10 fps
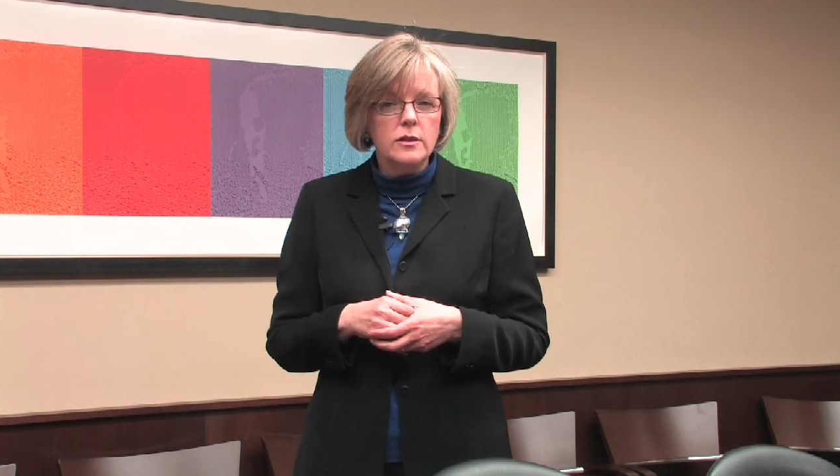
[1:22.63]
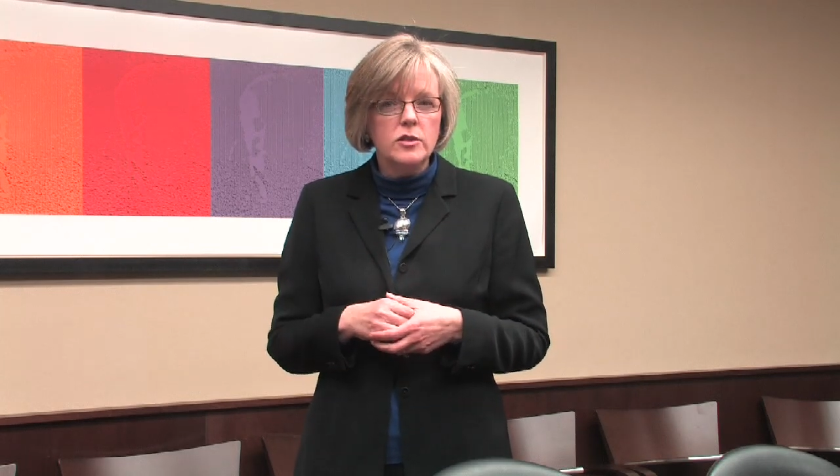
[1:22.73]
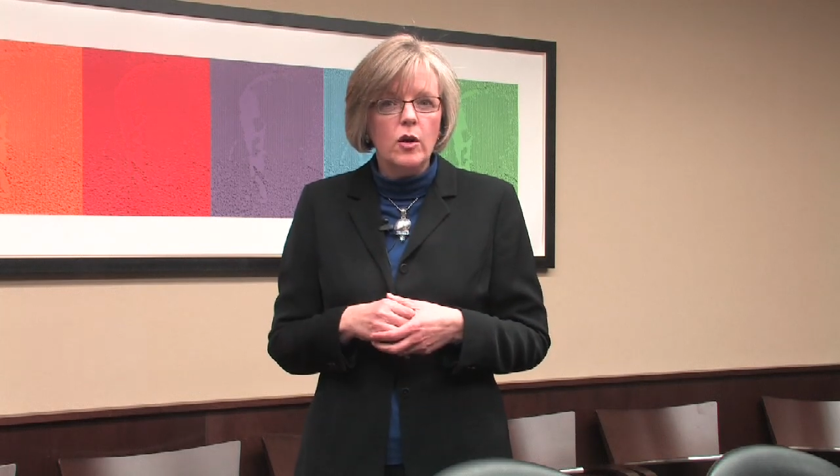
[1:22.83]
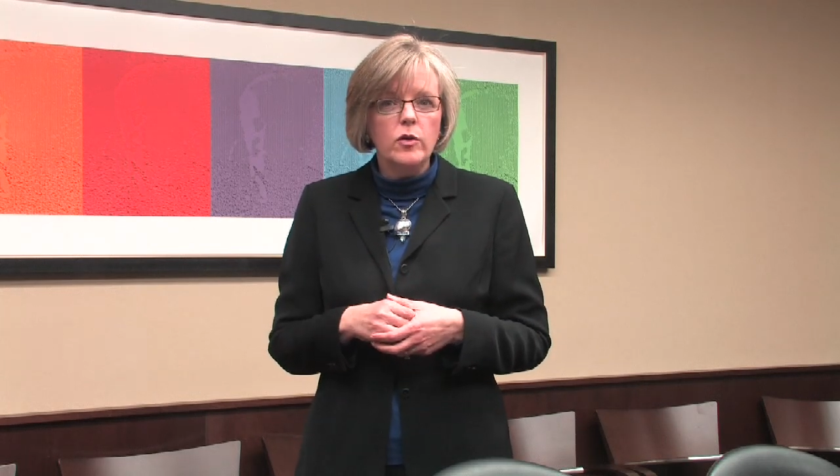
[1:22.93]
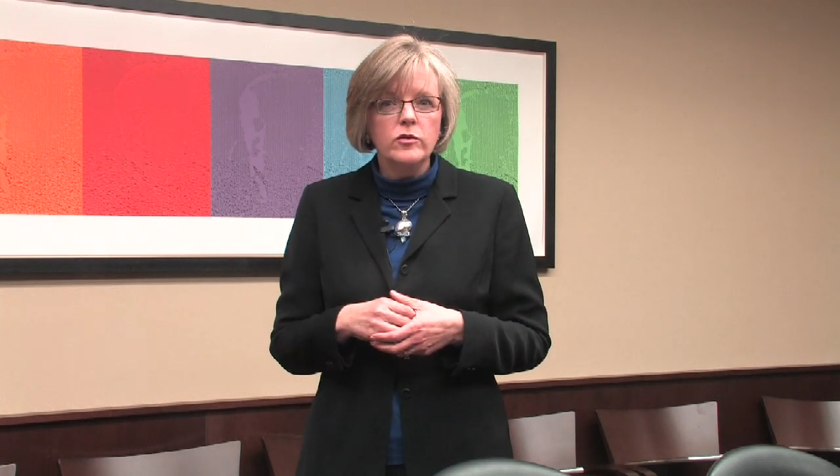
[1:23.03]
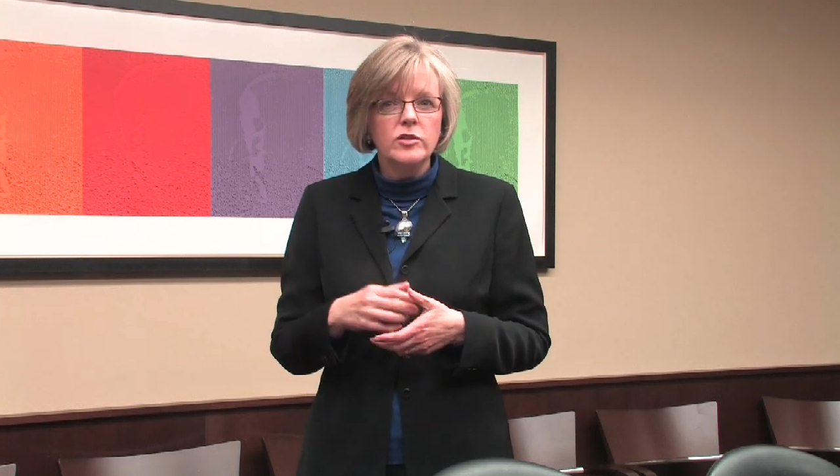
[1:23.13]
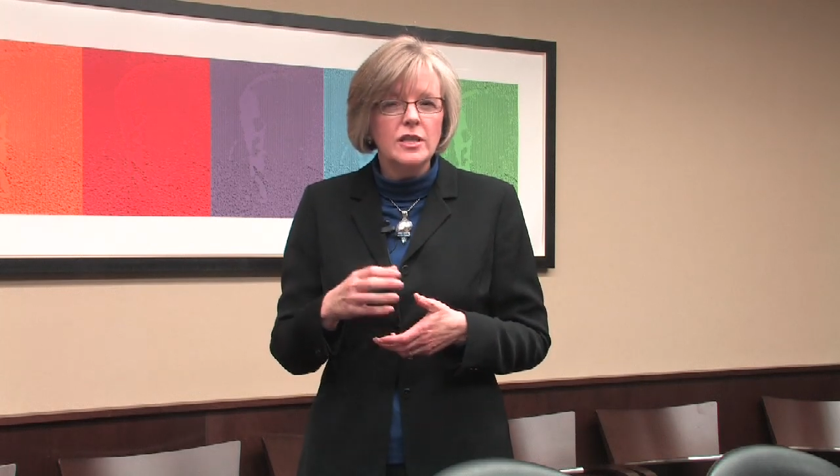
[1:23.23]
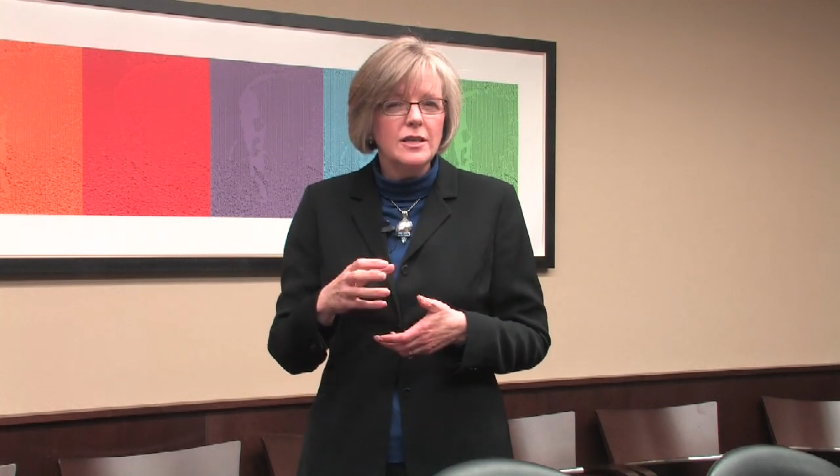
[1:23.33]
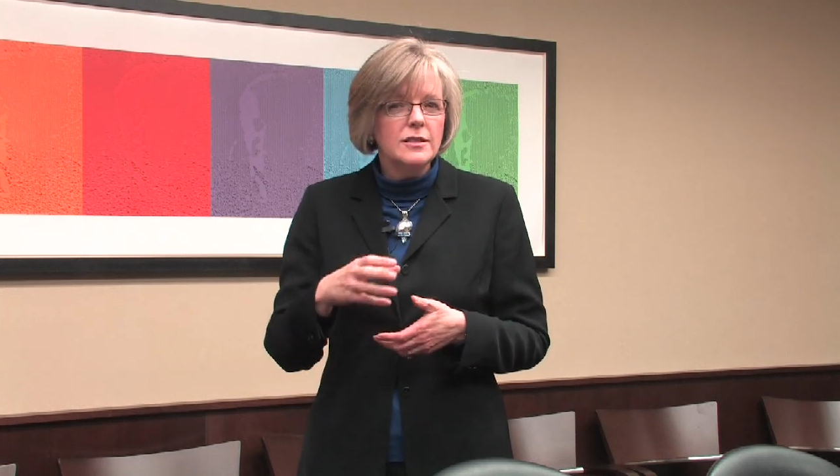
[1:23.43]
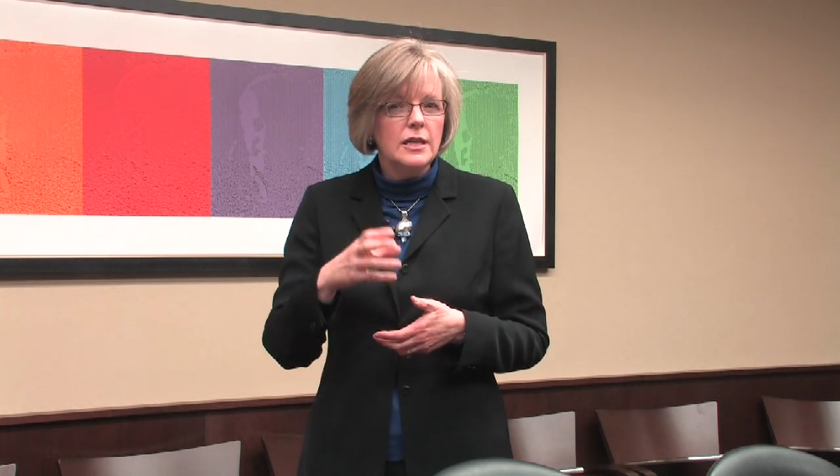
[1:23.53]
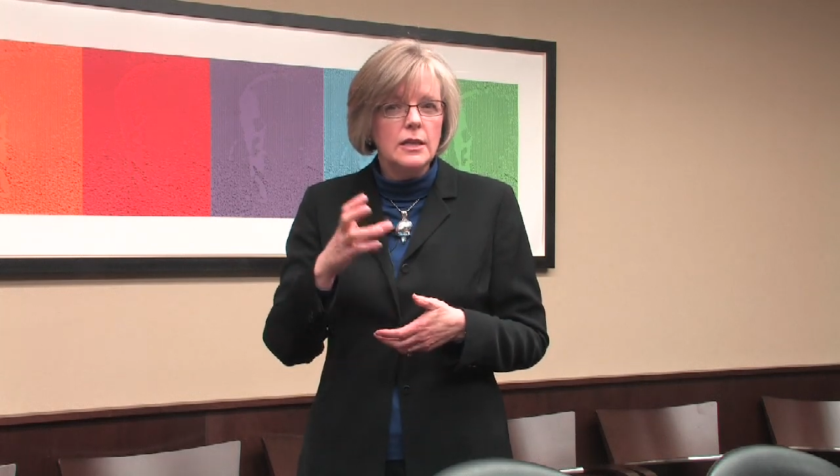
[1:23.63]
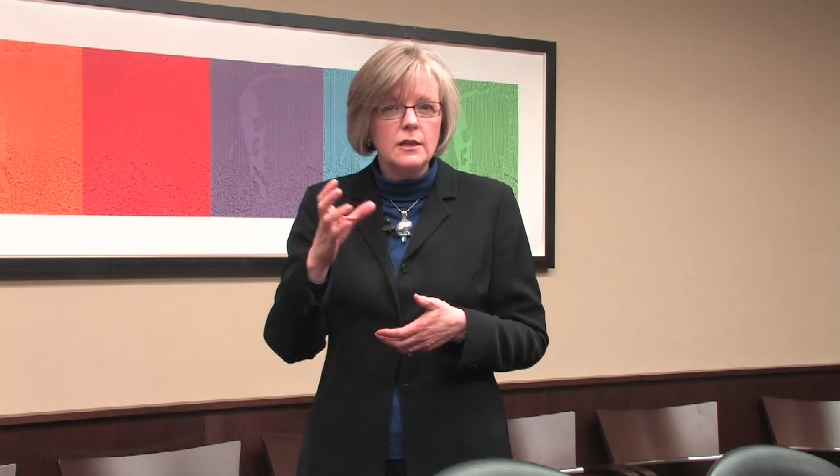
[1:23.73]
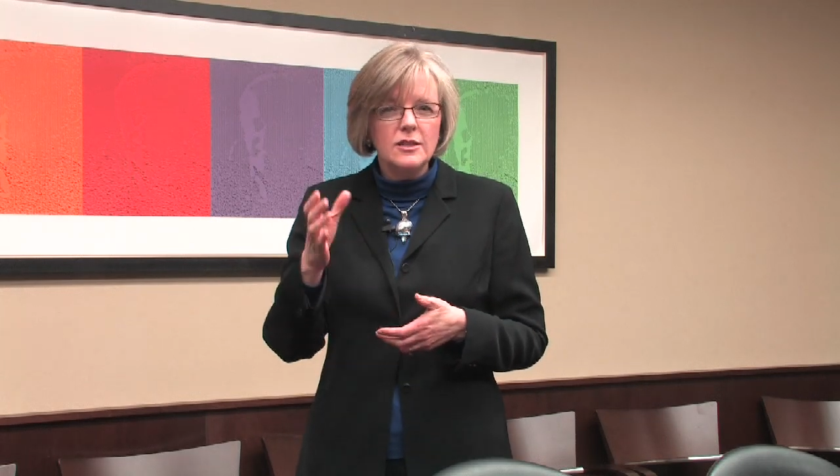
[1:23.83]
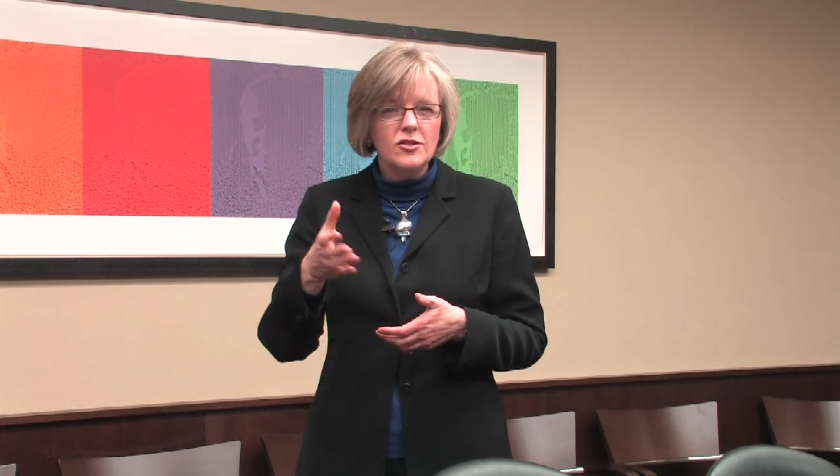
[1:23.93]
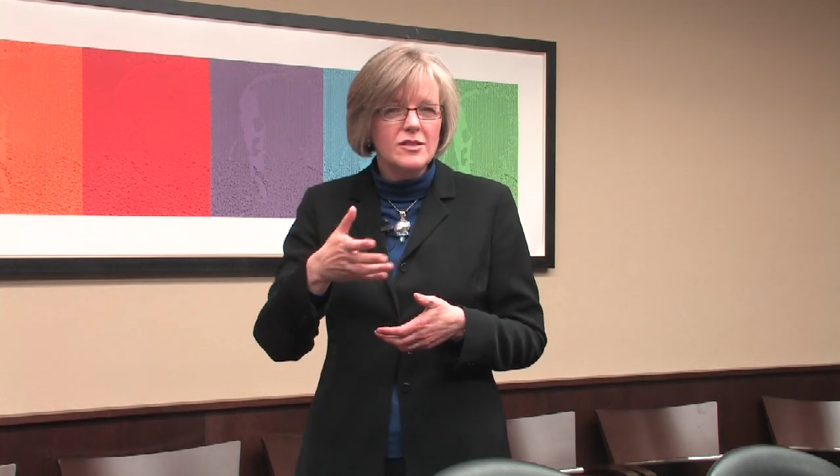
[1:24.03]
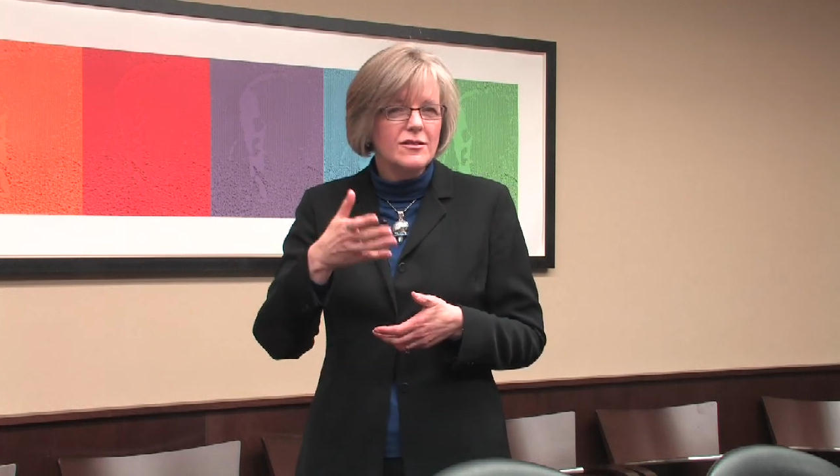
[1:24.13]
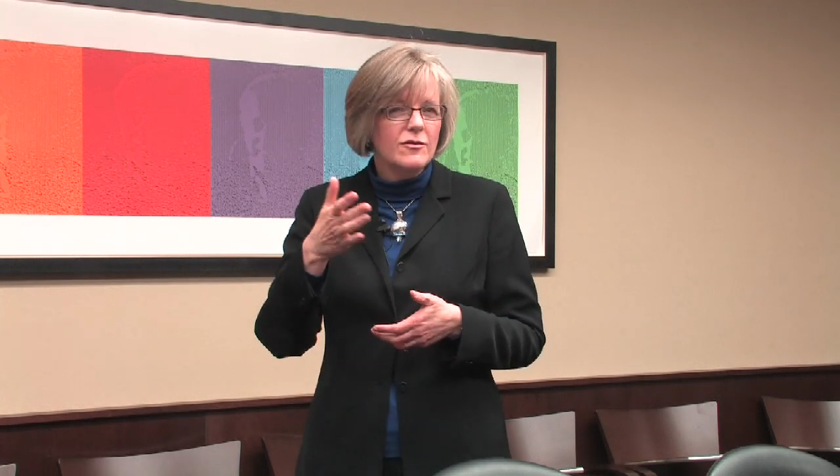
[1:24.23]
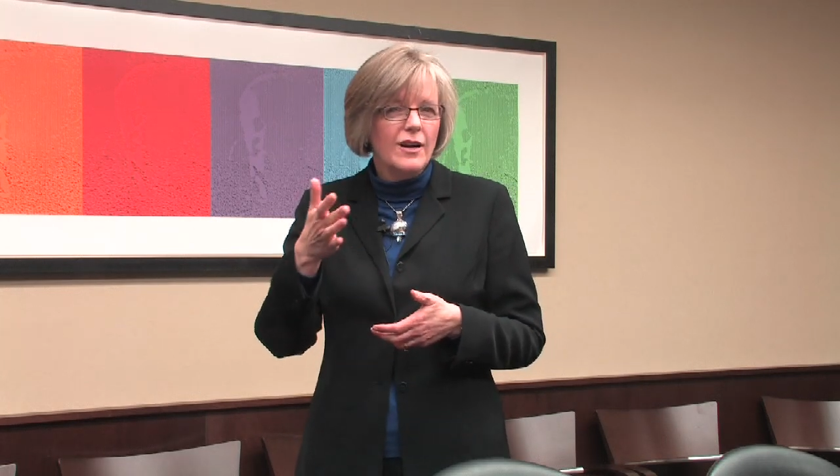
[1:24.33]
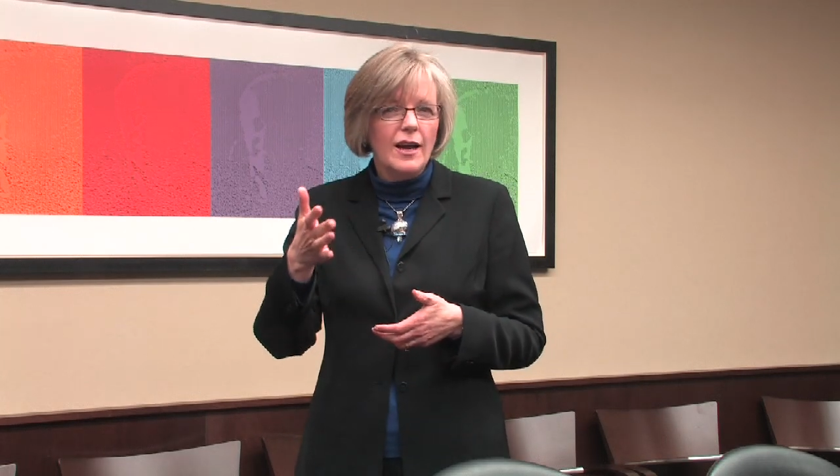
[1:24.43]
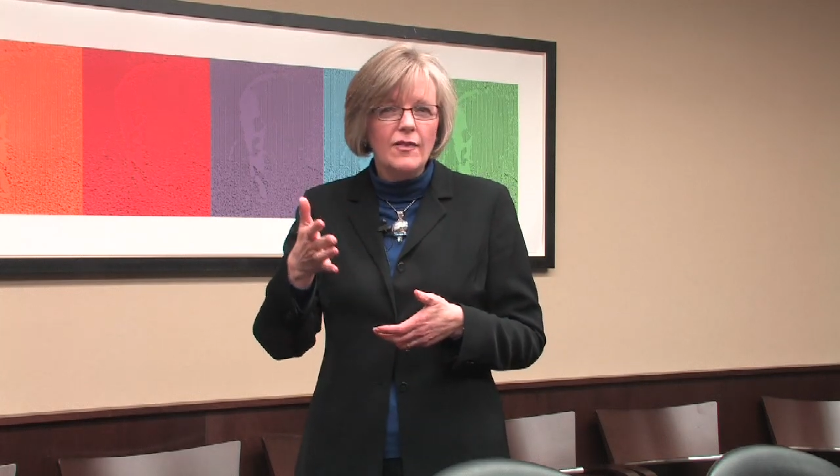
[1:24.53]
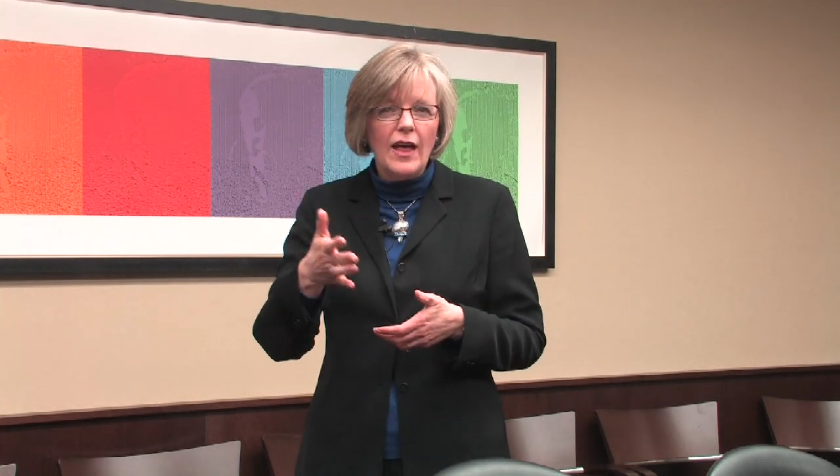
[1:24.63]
so you're just around